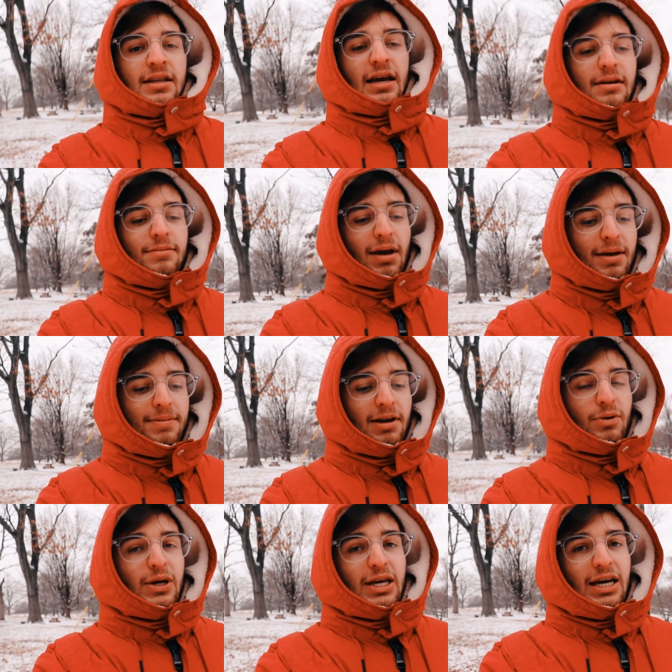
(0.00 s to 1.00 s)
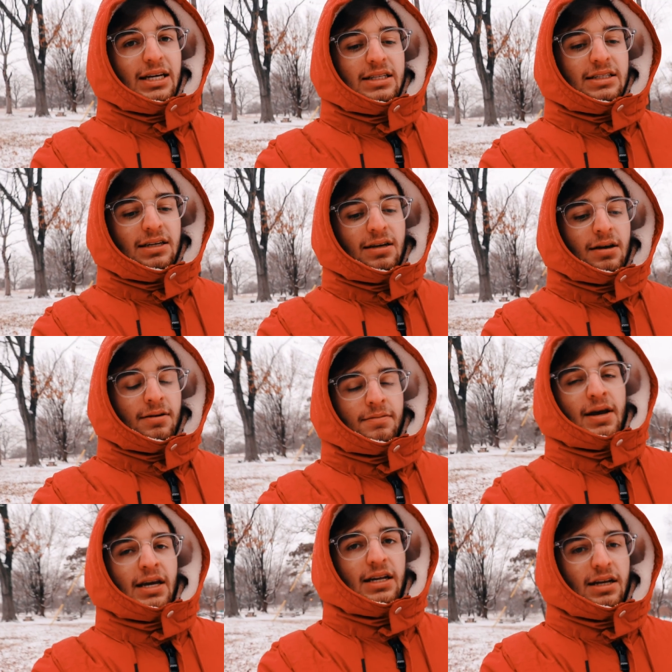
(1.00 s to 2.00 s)
then maybe a weekend
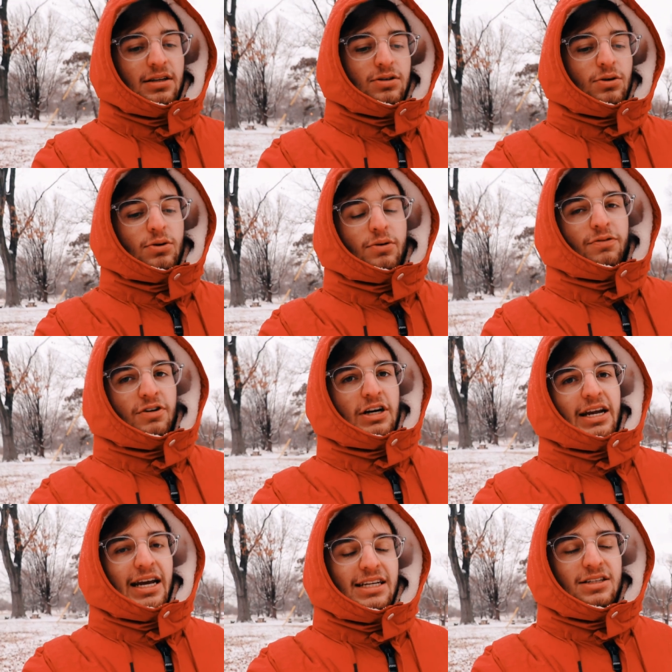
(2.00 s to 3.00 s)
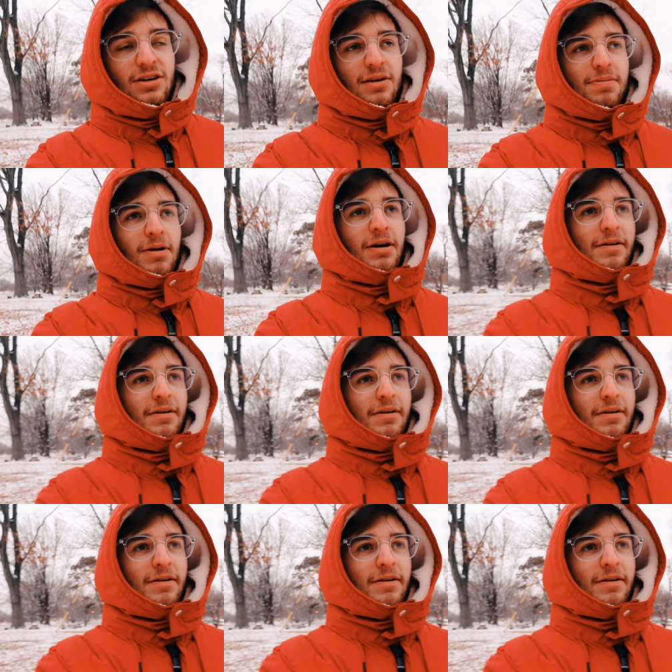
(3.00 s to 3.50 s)
make it a two three day trip